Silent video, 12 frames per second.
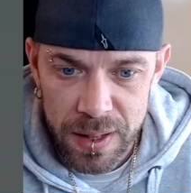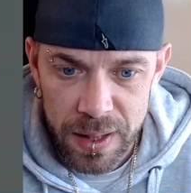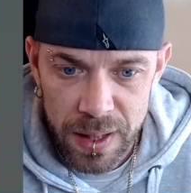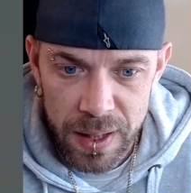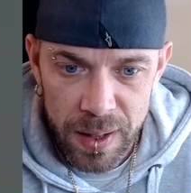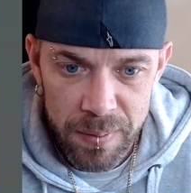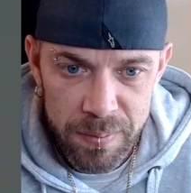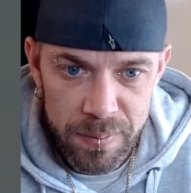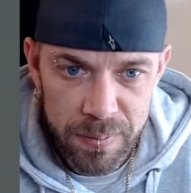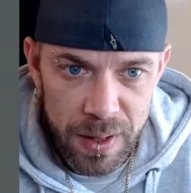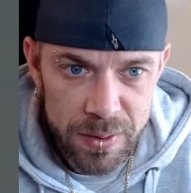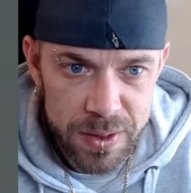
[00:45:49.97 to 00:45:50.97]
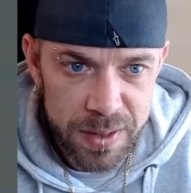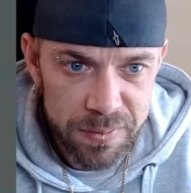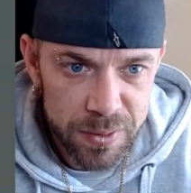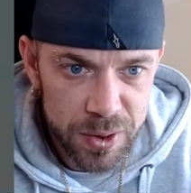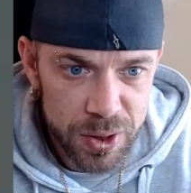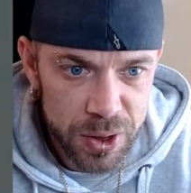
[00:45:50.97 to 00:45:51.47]
Loads of
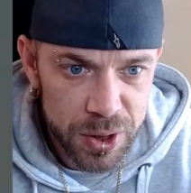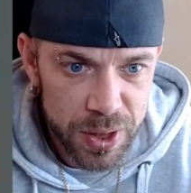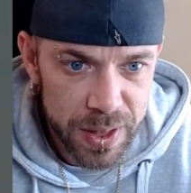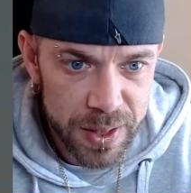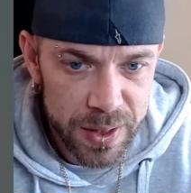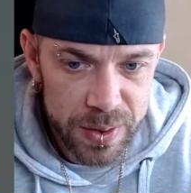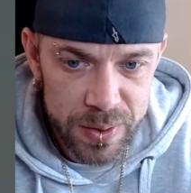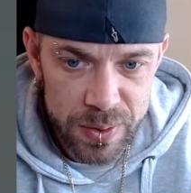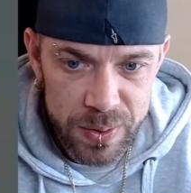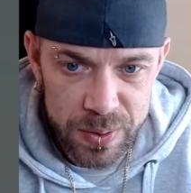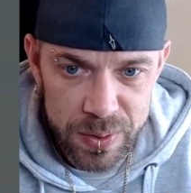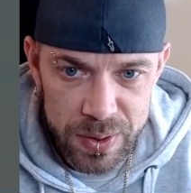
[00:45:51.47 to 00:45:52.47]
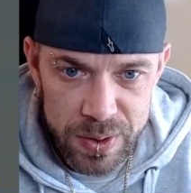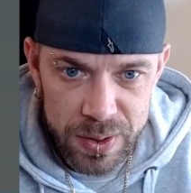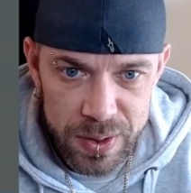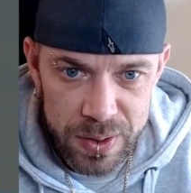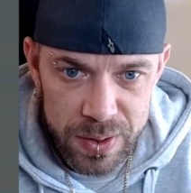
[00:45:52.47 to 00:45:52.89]
different shields.